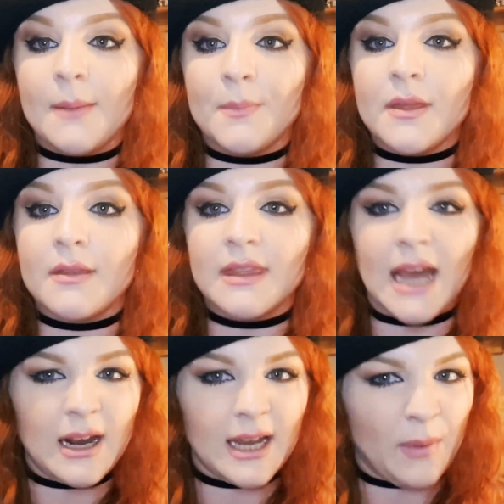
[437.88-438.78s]
but
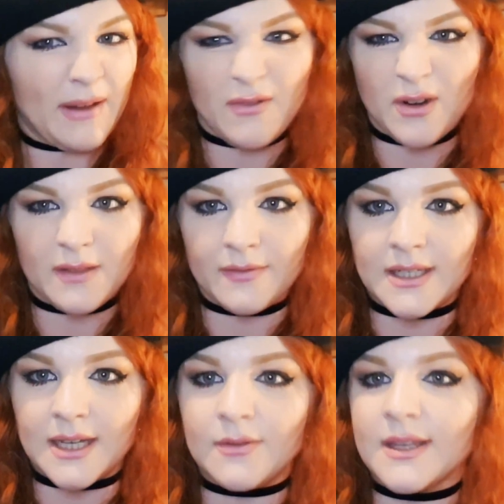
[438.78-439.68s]
that can wait for another
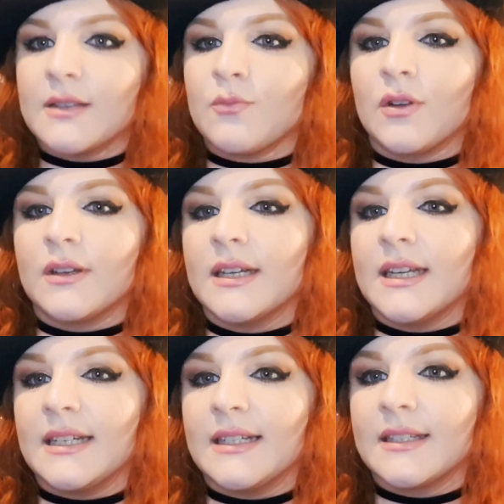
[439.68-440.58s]
video. This one
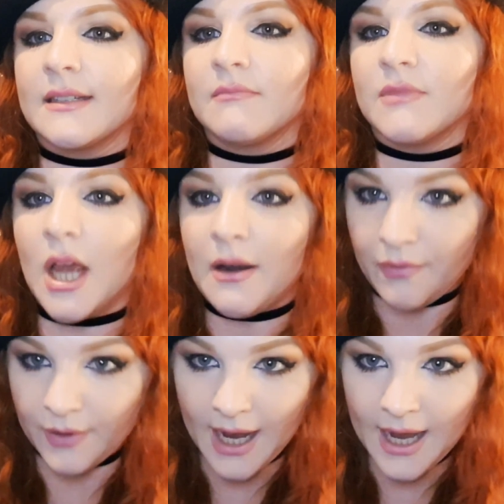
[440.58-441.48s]
is done
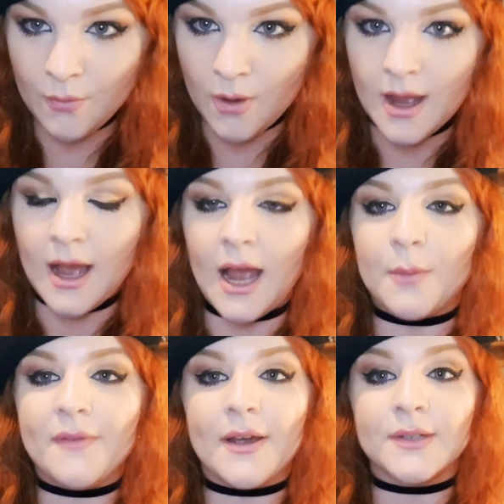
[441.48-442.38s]
for now. I
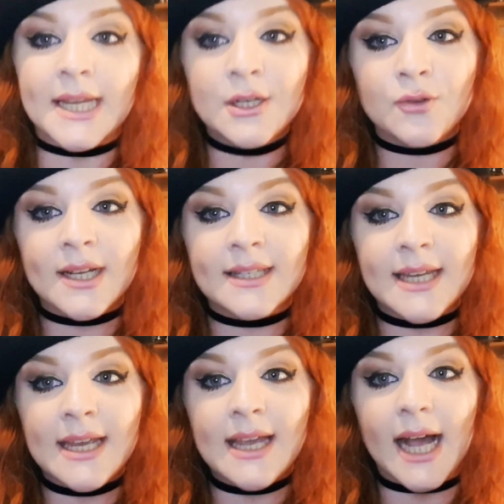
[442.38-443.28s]
hope you found it
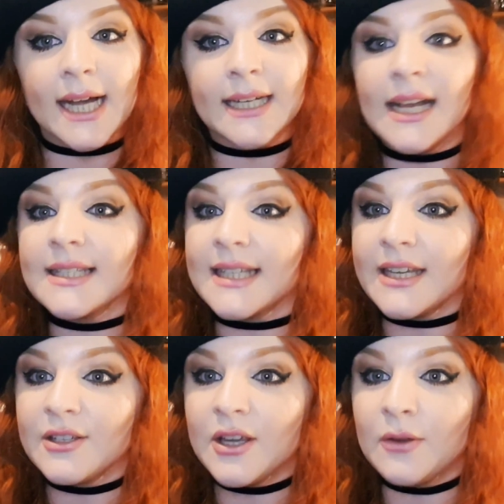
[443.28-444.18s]
interesting, and I'll see
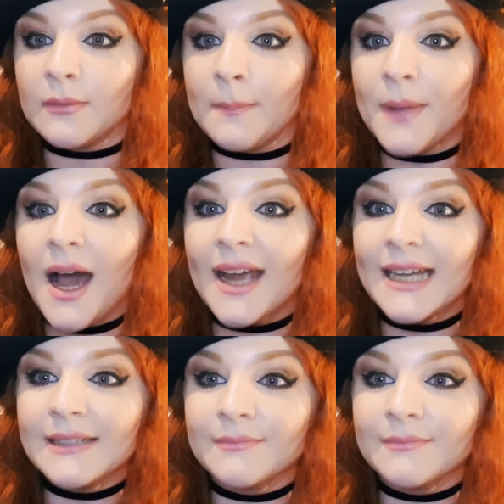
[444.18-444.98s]
you soon. Bye!